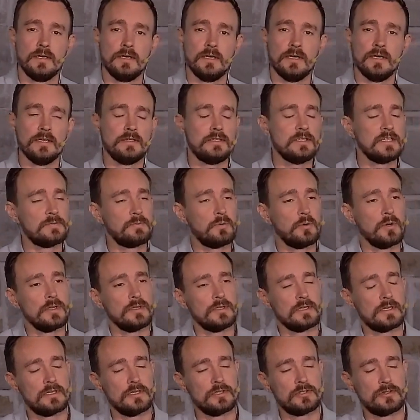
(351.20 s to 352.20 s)
And at this point,
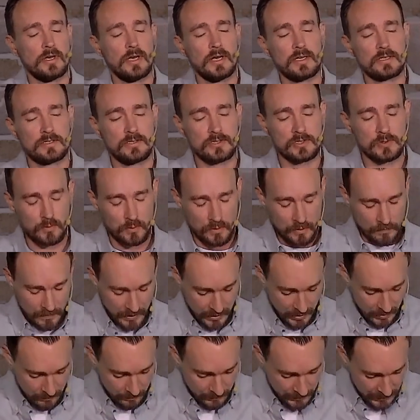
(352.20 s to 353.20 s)
the contractions were
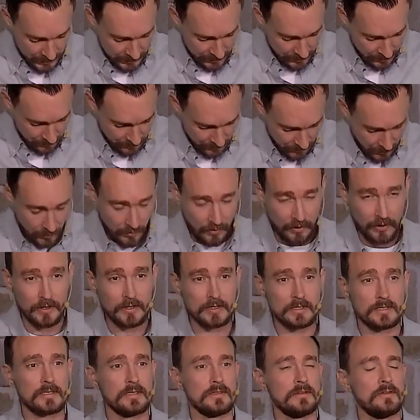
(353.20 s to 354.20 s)
about a minute
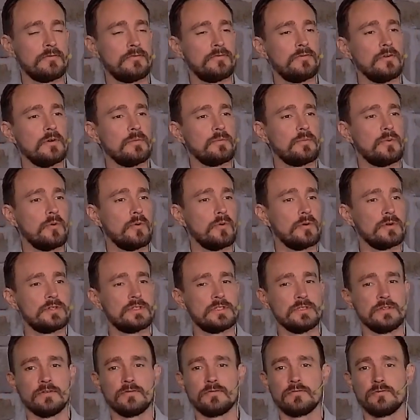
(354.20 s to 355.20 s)
apart, and the front
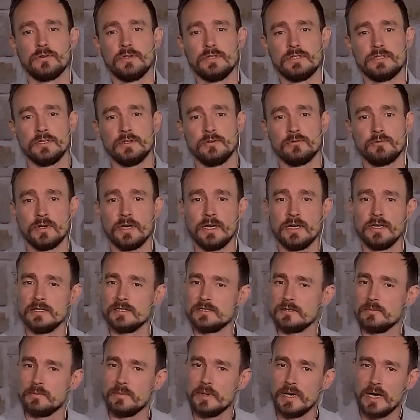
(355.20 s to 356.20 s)
porch in the freezing rain is
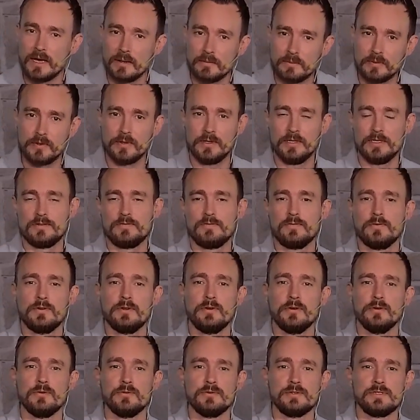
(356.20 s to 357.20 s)
a bad place for
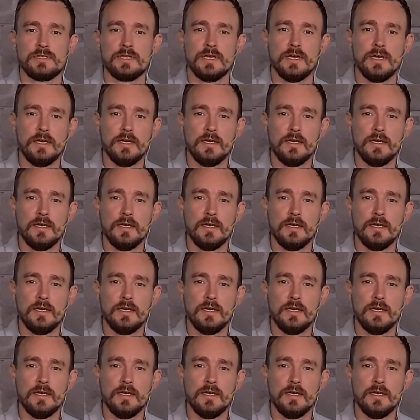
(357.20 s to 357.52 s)
those